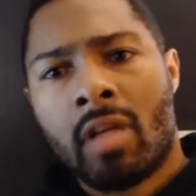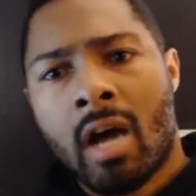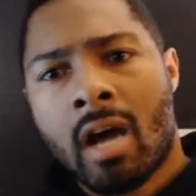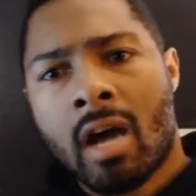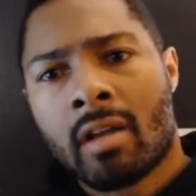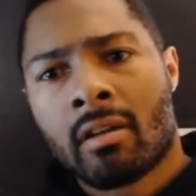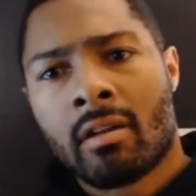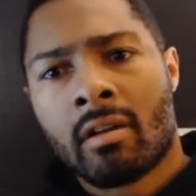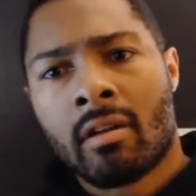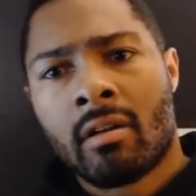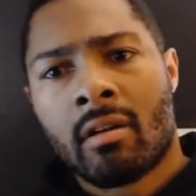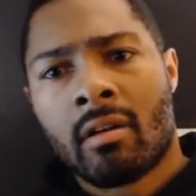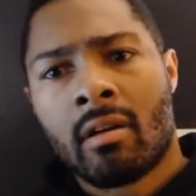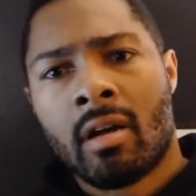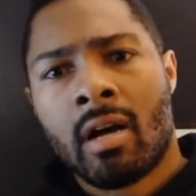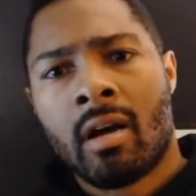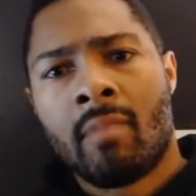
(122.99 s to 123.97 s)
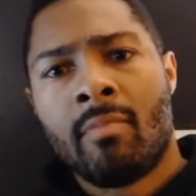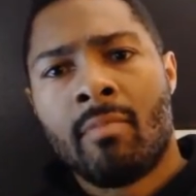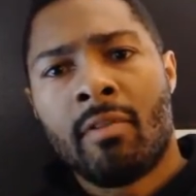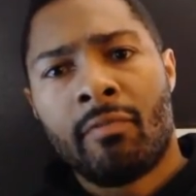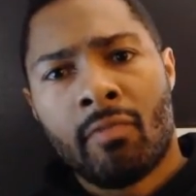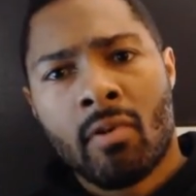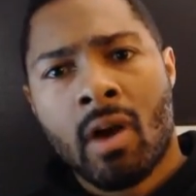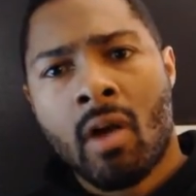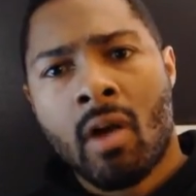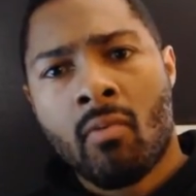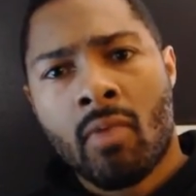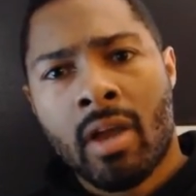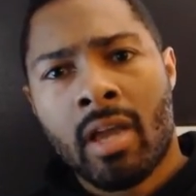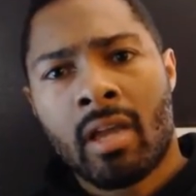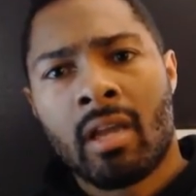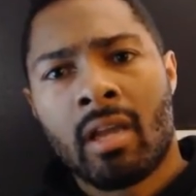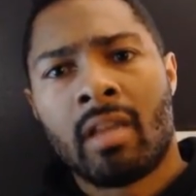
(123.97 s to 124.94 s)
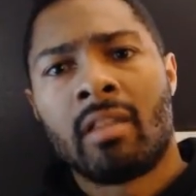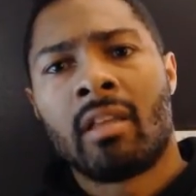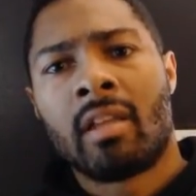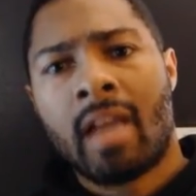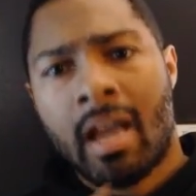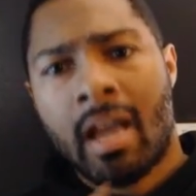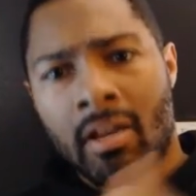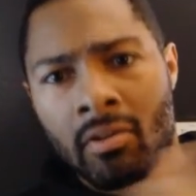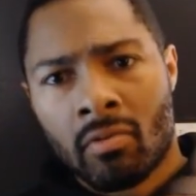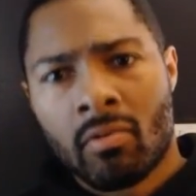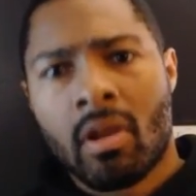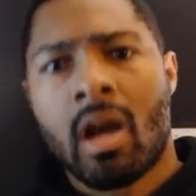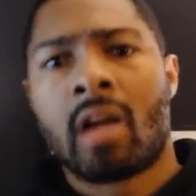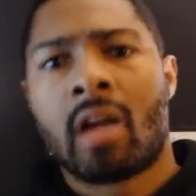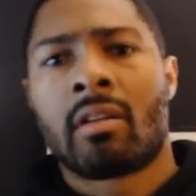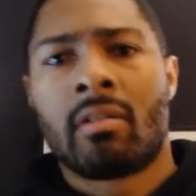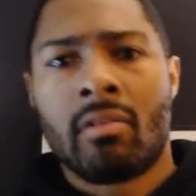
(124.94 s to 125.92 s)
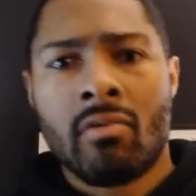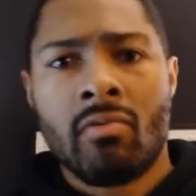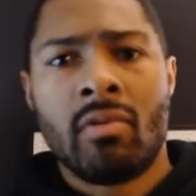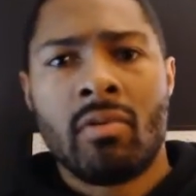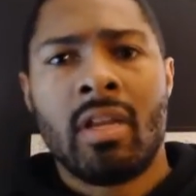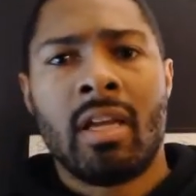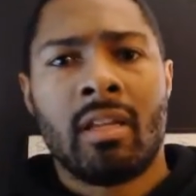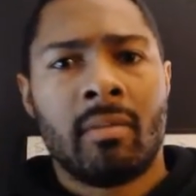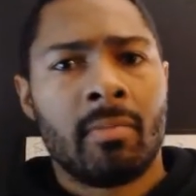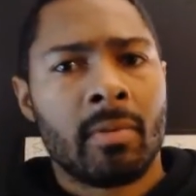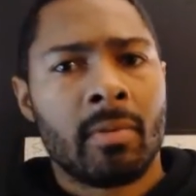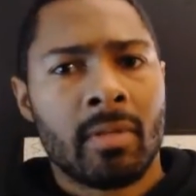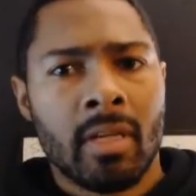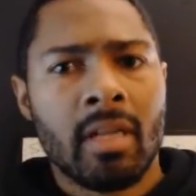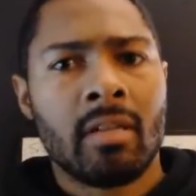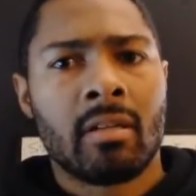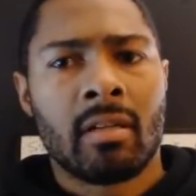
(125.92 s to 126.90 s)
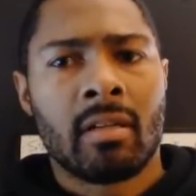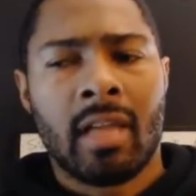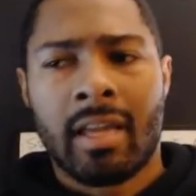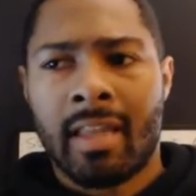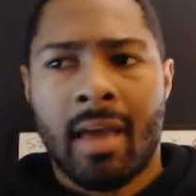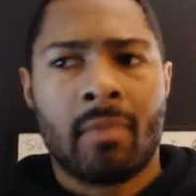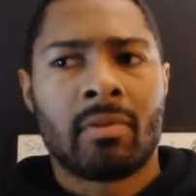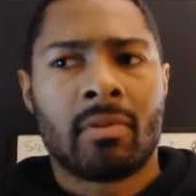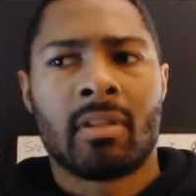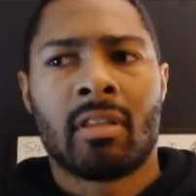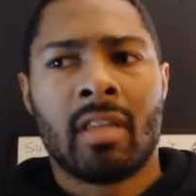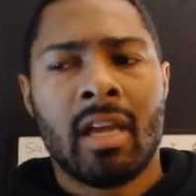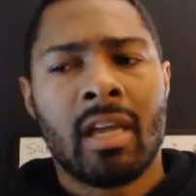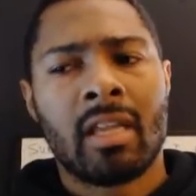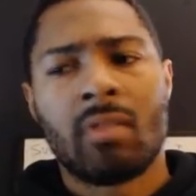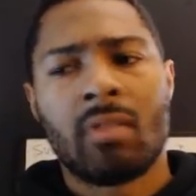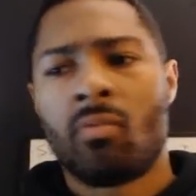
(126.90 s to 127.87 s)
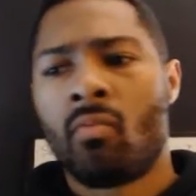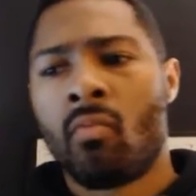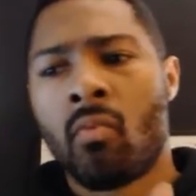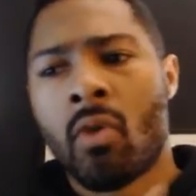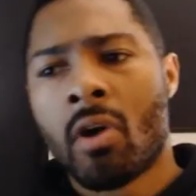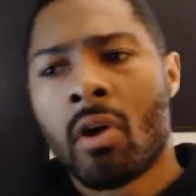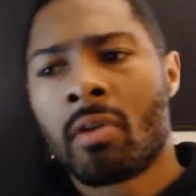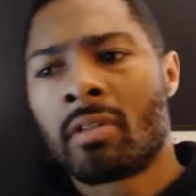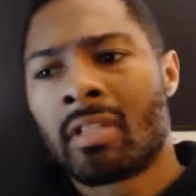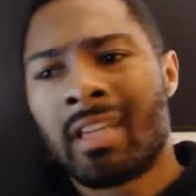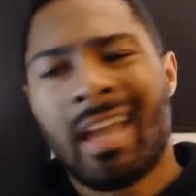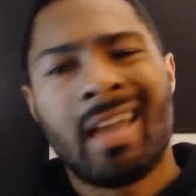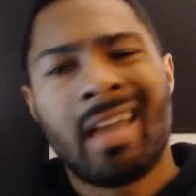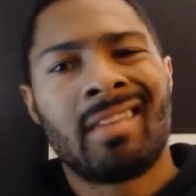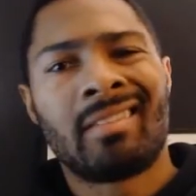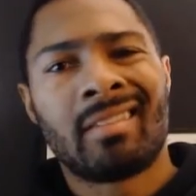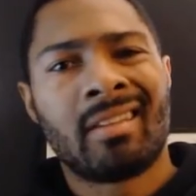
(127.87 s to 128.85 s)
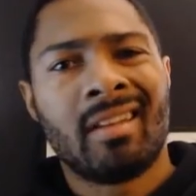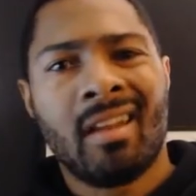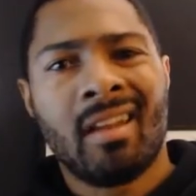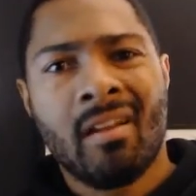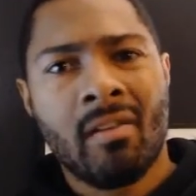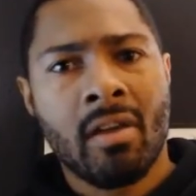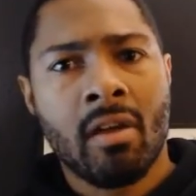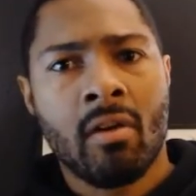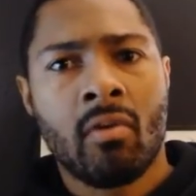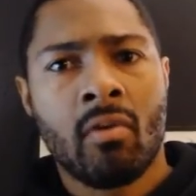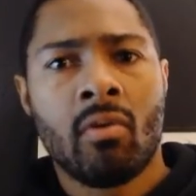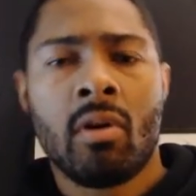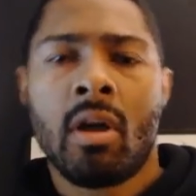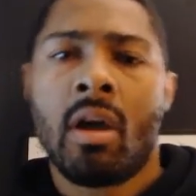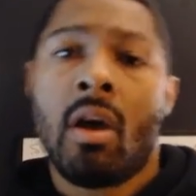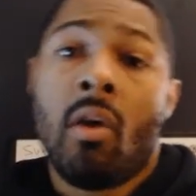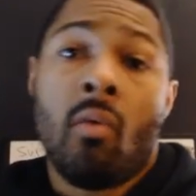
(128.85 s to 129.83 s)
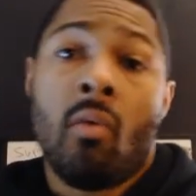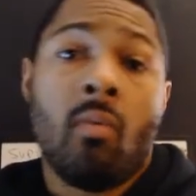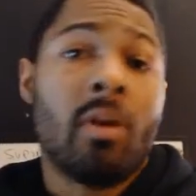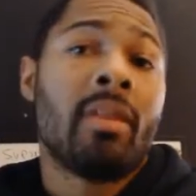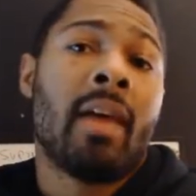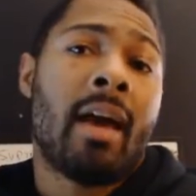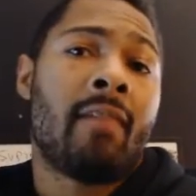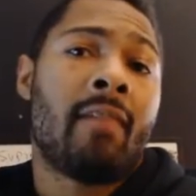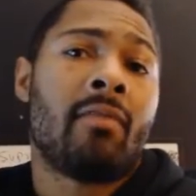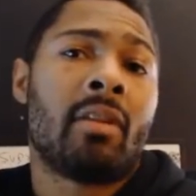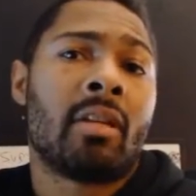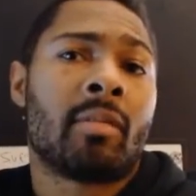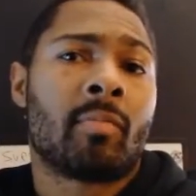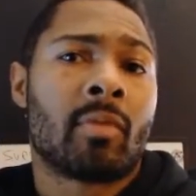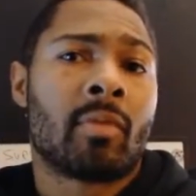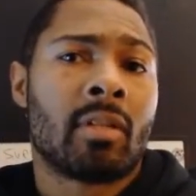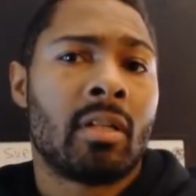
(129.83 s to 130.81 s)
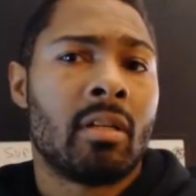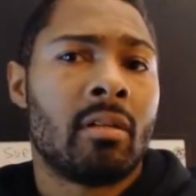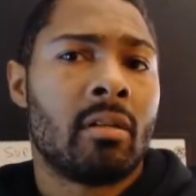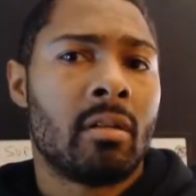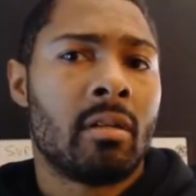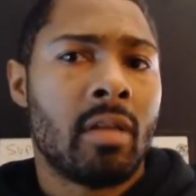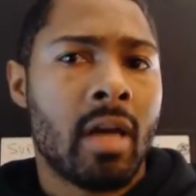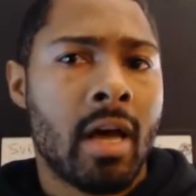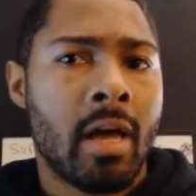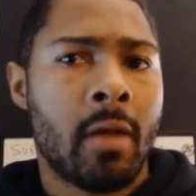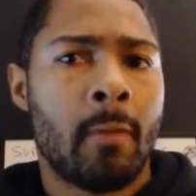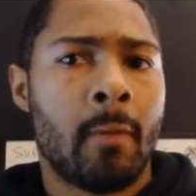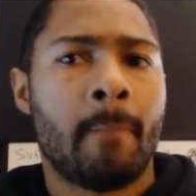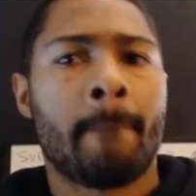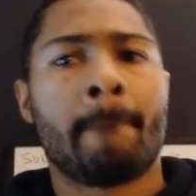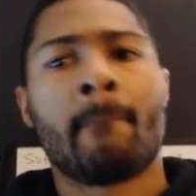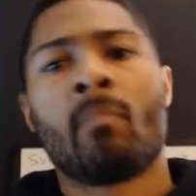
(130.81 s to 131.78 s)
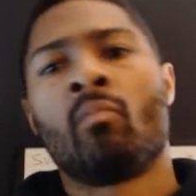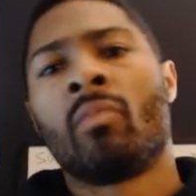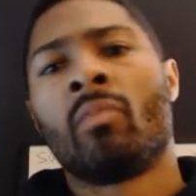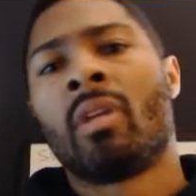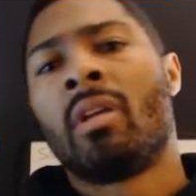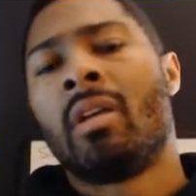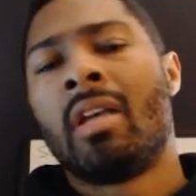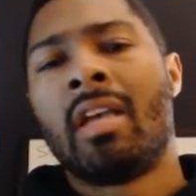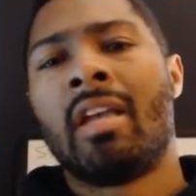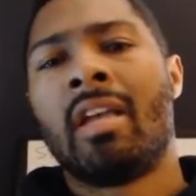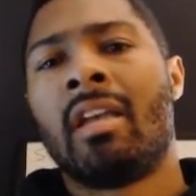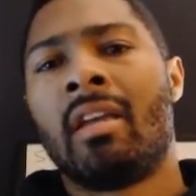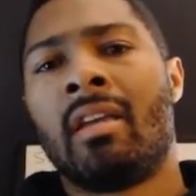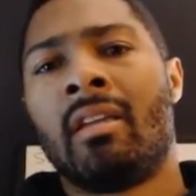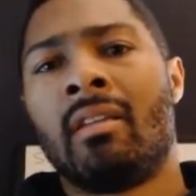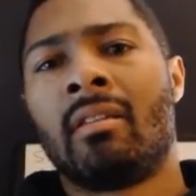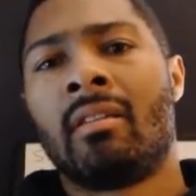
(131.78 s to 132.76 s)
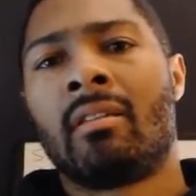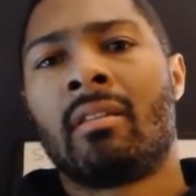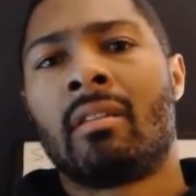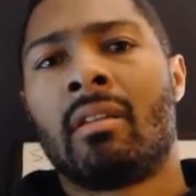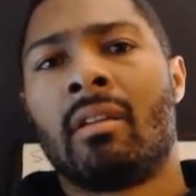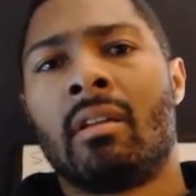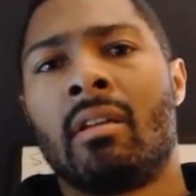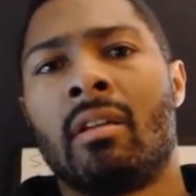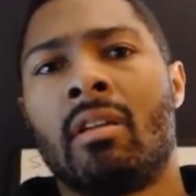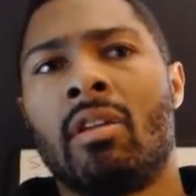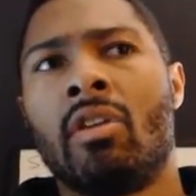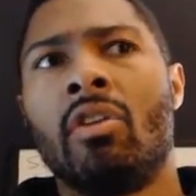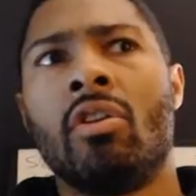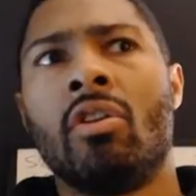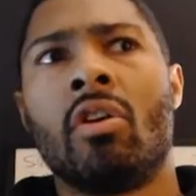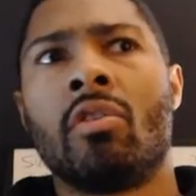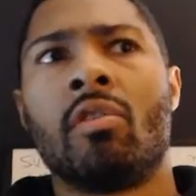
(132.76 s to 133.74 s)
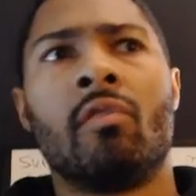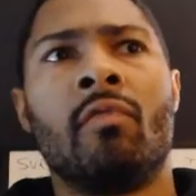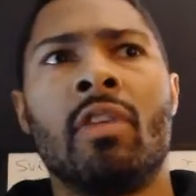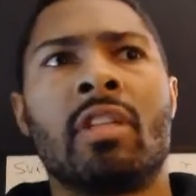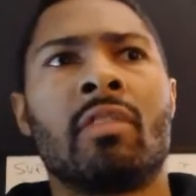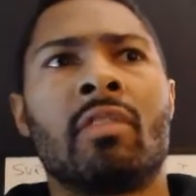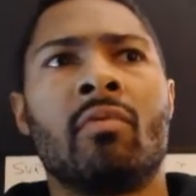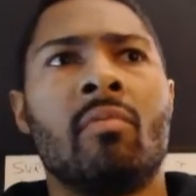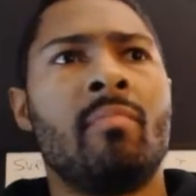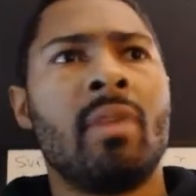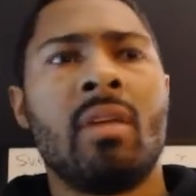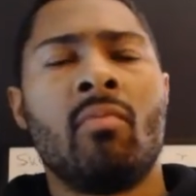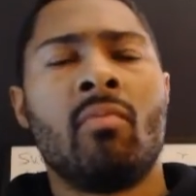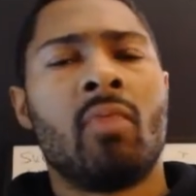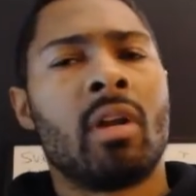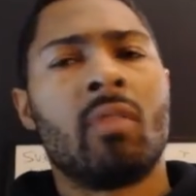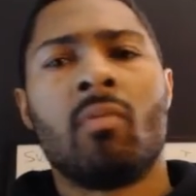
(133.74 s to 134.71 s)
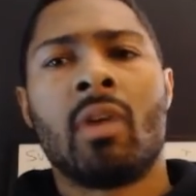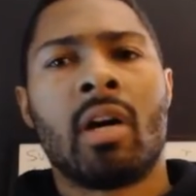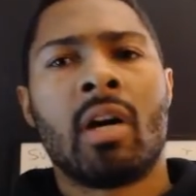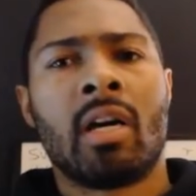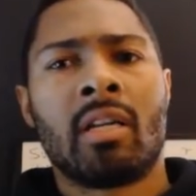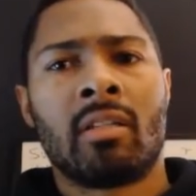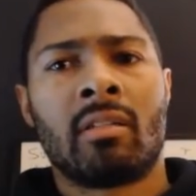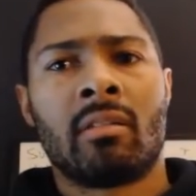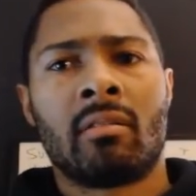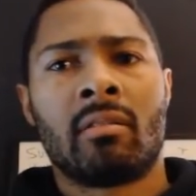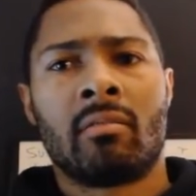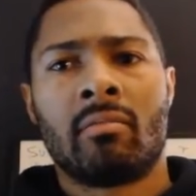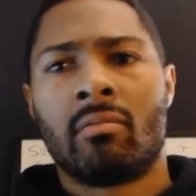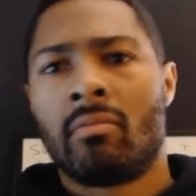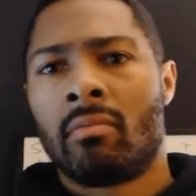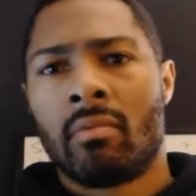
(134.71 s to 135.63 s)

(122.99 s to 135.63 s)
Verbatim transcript: the doctor before I went, and then the actual doctor who did the procedure. Like, that was the thing. Worst case scenario with having this procedure done is, you know, your vision will be what it was